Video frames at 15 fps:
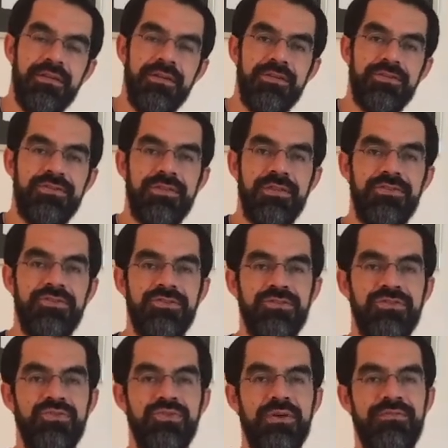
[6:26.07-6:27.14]
so that you don't
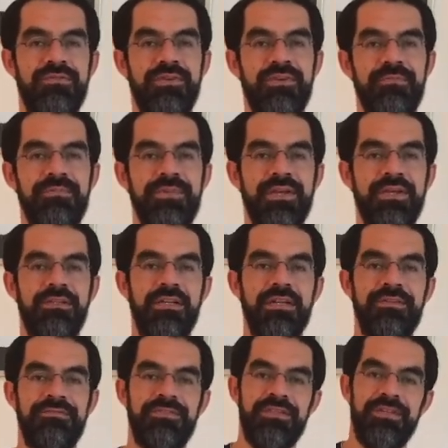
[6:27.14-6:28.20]
do a very big
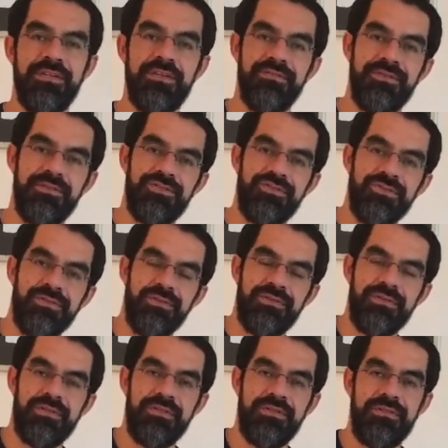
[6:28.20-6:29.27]
lifting of the
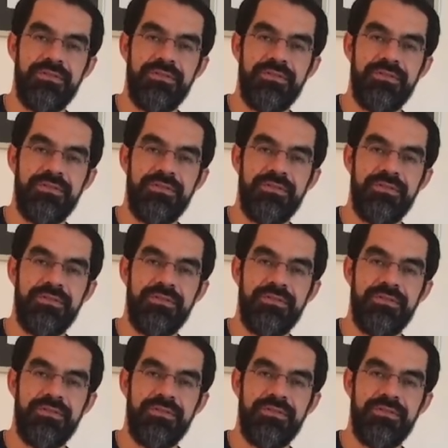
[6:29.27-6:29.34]
shoulder.